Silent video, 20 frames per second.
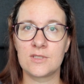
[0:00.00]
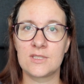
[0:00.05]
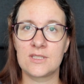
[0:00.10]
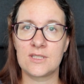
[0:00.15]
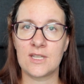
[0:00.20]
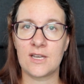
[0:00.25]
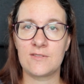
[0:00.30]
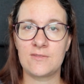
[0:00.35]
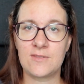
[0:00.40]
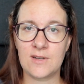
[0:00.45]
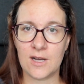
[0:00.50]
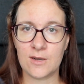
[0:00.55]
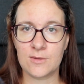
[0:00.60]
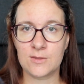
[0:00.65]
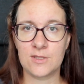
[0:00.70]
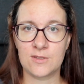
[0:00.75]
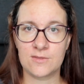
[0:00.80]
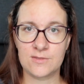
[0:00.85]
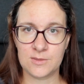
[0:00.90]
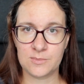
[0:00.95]
stuff
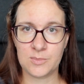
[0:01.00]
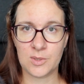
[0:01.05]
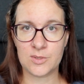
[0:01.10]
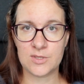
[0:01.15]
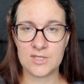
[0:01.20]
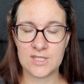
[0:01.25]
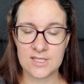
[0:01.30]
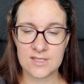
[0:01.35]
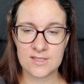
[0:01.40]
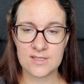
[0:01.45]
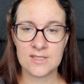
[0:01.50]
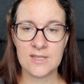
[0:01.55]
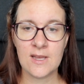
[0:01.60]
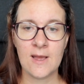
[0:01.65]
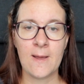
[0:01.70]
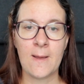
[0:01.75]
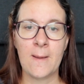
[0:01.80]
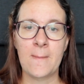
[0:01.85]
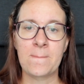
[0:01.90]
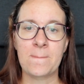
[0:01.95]
out of the boxes
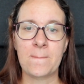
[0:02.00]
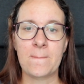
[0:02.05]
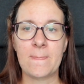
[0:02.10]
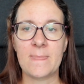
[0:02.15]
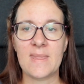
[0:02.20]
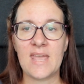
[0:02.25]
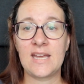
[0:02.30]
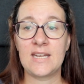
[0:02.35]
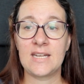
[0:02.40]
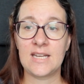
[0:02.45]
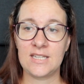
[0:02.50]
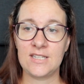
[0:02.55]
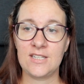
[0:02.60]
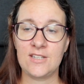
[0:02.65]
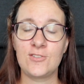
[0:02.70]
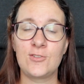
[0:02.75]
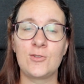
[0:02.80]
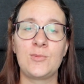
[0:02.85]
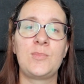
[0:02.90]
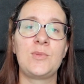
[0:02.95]
and I
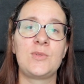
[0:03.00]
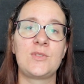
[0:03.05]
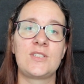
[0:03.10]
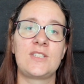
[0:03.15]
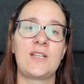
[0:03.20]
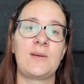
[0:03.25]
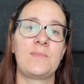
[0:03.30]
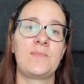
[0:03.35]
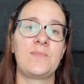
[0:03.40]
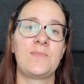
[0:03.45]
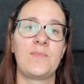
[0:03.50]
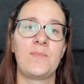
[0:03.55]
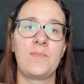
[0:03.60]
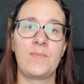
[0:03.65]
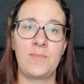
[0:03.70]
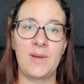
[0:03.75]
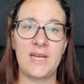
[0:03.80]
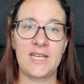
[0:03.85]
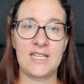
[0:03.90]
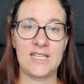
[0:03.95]
need to put some
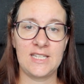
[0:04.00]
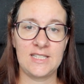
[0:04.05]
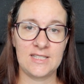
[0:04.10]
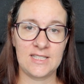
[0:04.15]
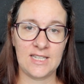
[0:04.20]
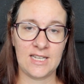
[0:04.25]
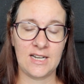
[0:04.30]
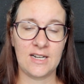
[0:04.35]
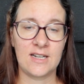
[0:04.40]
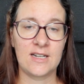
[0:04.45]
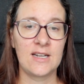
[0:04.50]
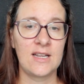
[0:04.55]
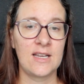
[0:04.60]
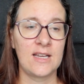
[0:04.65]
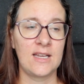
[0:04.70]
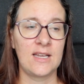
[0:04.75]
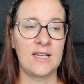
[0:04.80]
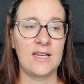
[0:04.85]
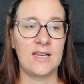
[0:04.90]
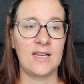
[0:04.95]
back in there,
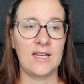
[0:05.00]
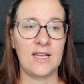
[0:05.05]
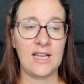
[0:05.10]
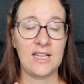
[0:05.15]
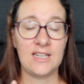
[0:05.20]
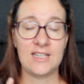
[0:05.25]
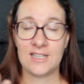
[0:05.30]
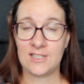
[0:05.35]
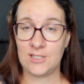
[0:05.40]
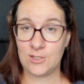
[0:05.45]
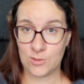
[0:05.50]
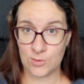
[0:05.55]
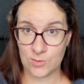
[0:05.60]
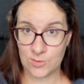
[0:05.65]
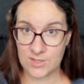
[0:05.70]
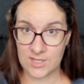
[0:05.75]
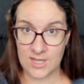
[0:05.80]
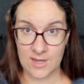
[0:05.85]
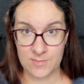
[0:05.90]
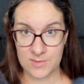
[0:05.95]
and I
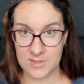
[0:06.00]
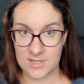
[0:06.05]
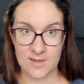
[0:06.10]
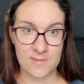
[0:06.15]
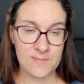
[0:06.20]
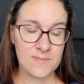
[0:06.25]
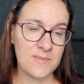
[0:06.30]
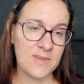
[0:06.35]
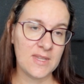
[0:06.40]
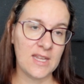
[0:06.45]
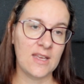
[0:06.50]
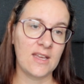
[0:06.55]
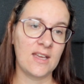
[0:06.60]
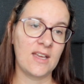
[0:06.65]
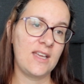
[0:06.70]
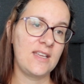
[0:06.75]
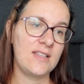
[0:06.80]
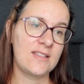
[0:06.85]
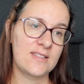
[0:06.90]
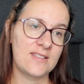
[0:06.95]
used up some,
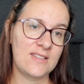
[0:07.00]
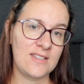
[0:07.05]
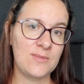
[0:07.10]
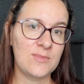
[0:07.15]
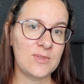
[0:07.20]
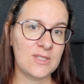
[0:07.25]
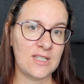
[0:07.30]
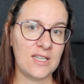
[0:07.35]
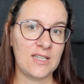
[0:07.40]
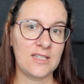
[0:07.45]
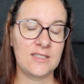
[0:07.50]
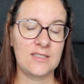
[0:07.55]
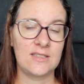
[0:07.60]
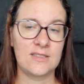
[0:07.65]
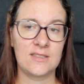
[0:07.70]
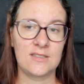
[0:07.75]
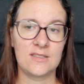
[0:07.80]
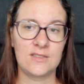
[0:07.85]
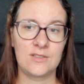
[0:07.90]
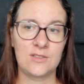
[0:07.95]
it seems like
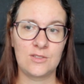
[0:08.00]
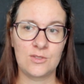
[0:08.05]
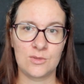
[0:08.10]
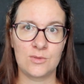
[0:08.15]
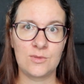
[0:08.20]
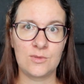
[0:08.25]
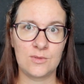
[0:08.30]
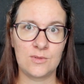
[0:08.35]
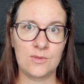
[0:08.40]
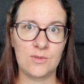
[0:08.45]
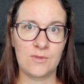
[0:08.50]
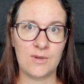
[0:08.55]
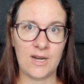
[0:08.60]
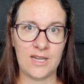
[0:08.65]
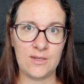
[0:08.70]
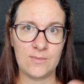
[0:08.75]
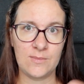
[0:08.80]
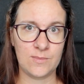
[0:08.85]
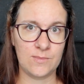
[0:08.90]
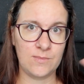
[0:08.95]
the two
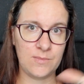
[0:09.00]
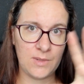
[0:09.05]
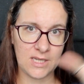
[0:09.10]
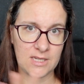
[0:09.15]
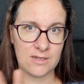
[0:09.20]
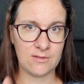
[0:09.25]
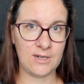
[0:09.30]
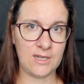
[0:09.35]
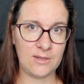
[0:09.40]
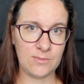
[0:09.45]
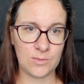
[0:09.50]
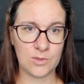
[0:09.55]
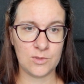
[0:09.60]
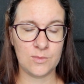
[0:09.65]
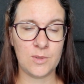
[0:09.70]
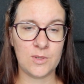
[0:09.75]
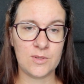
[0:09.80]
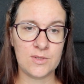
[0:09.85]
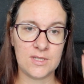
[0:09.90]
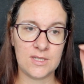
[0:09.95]
big rainbow
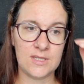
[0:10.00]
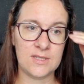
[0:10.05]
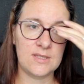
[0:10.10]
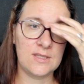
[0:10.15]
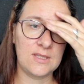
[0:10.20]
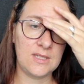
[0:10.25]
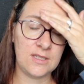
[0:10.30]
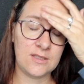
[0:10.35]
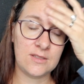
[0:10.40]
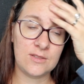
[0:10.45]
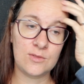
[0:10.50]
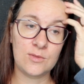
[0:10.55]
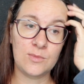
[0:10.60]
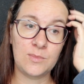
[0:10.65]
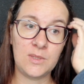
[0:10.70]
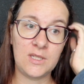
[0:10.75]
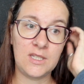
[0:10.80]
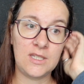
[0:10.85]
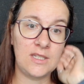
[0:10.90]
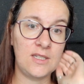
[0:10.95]
boxes need to
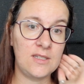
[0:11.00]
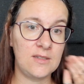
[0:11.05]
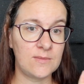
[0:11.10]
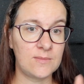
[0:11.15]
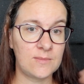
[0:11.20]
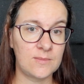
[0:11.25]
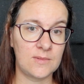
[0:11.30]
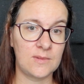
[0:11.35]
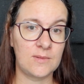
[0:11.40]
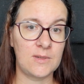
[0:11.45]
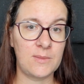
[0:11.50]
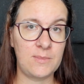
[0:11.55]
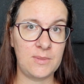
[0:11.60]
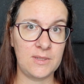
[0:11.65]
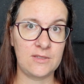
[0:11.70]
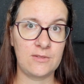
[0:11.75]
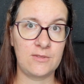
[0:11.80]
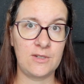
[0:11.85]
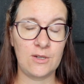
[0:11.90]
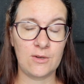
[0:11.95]
be a
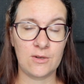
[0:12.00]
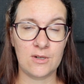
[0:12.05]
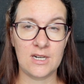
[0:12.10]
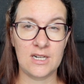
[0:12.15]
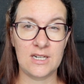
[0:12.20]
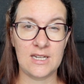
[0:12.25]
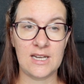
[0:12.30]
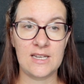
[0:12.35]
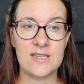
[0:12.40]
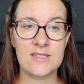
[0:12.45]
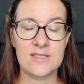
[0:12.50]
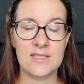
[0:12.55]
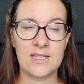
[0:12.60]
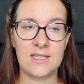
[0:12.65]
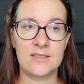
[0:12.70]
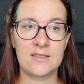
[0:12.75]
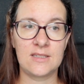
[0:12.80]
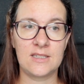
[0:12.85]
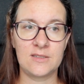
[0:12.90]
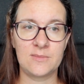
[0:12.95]
bit reorganized,
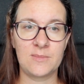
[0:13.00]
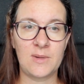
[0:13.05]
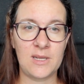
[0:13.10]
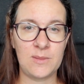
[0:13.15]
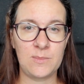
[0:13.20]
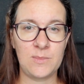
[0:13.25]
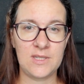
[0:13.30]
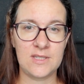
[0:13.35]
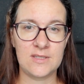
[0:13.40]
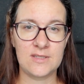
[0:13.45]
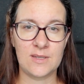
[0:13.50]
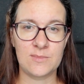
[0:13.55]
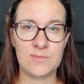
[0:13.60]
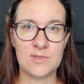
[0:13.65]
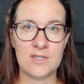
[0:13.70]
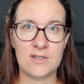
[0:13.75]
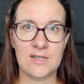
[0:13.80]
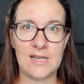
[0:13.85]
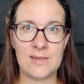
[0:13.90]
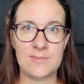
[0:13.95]
and there might be some
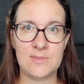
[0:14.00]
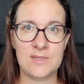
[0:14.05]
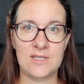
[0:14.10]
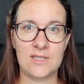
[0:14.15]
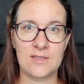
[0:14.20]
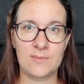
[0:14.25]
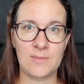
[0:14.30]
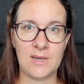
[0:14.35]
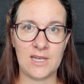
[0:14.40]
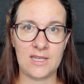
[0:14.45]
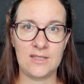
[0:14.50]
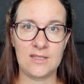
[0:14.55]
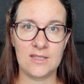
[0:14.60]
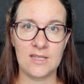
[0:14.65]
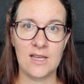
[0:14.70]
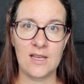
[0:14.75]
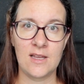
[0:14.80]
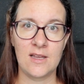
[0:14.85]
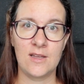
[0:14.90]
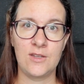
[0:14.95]
scraps that might
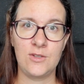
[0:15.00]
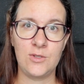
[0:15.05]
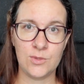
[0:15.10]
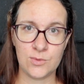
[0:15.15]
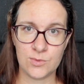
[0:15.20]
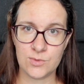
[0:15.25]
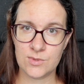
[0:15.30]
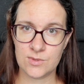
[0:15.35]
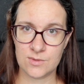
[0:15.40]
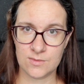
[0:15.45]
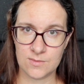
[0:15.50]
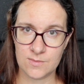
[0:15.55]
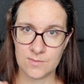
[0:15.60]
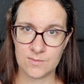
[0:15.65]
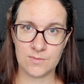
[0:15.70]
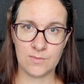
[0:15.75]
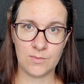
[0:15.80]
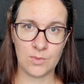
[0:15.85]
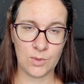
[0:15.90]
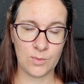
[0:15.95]
use
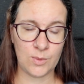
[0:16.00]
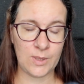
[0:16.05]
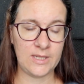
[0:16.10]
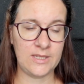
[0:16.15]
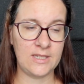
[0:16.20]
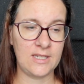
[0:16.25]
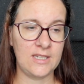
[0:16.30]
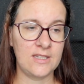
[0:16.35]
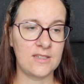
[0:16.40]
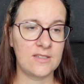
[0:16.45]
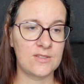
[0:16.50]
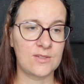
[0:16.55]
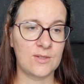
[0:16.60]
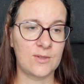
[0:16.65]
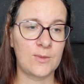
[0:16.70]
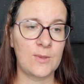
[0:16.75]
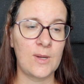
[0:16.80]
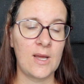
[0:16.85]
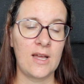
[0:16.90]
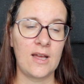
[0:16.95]
ball winding,
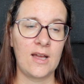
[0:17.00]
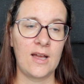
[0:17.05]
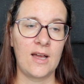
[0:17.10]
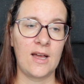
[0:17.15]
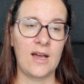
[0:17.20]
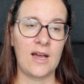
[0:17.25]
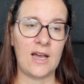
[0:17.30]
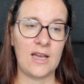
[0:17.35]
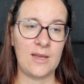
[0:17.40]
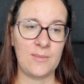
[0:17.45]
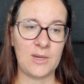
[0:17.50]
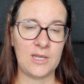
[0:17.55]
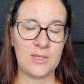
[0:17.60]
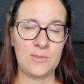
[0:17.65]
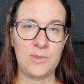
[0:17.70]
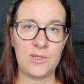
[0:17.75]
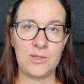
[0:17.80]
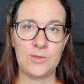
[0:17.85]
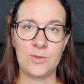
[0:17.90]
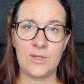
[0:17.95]
so I
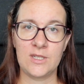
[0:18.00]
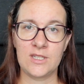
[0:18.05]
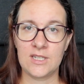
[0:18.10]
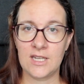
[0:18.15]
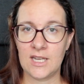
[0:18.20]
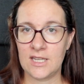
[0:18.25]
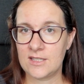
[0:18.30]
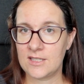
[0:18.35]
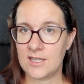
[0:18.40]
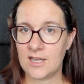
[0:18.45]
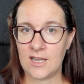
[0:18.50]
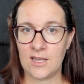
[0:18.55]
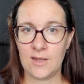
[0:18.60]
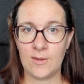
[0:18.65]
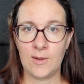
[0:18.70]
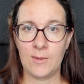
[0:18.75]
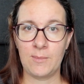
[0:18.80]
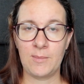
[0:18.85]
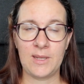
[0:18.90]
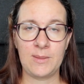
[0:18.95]
might be doing that.
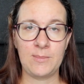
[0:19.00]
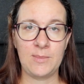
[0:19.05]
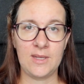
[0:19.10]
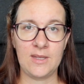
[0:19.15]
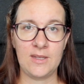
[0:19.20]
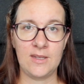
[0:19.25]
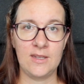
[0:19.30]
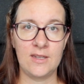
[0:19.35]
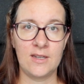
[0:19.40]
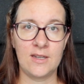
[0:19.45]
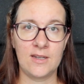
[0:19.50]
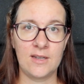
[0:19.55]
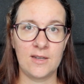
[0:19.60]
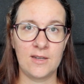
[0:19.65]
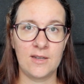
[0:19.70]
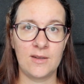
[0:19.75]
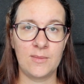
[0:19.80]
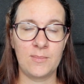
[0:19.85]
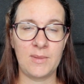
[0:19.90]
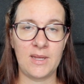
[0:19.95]
I'll maybe
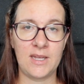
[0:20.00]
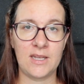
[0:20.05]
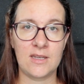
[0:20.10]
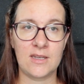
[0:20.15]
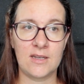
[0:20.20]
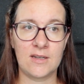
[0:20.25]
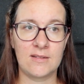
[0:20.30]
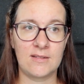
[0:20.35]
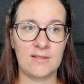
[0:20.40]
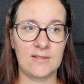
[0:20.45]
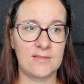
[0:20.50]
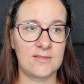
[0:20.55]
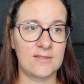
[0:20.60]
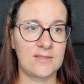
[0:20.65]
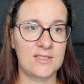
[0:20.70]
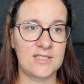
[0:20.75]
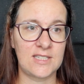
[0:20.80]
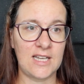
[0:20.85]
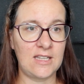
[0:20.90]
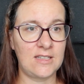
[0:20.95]
make a
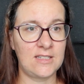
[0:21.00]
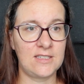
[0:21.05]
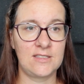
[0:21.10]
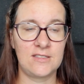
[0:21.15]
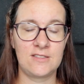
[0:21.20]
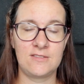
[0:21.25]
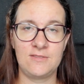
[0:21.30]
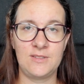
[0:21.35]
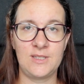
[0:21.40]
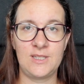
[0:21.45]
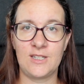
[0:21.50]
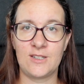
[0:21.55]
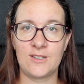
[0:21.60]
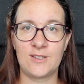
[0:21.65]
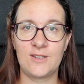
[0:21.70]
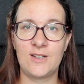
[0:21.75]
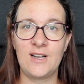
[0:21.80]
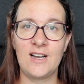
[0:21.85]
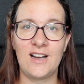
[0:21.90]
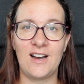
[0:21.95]
silent
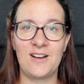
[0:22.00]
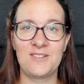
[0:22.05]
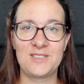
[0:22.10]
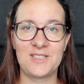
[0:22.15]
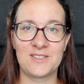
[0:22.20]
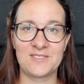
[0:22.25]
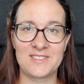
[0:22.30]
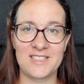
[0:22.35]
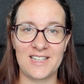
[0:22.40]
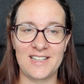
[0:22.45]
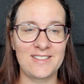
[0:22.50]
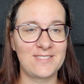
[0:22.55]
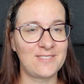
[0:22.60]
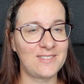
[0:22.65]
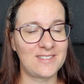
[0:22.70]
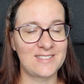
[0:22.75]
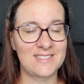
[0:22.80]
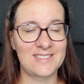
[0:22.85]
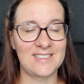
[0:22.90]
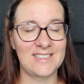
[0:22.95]
video out of that,
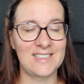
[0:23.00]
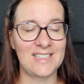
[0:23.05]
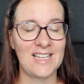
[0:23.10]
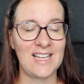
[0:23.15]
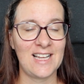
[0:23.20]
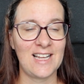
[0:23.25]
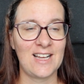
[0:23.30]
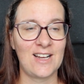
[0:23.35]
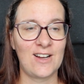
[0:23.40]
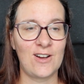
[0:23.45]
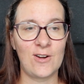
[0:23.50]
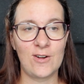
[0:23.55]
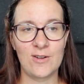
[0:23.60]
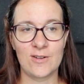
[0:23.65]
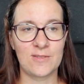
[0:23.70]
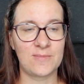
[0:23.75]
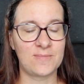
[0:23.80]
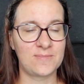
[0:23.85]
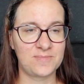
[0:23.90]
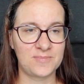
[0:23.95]
we'll see.
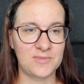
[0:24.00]
Or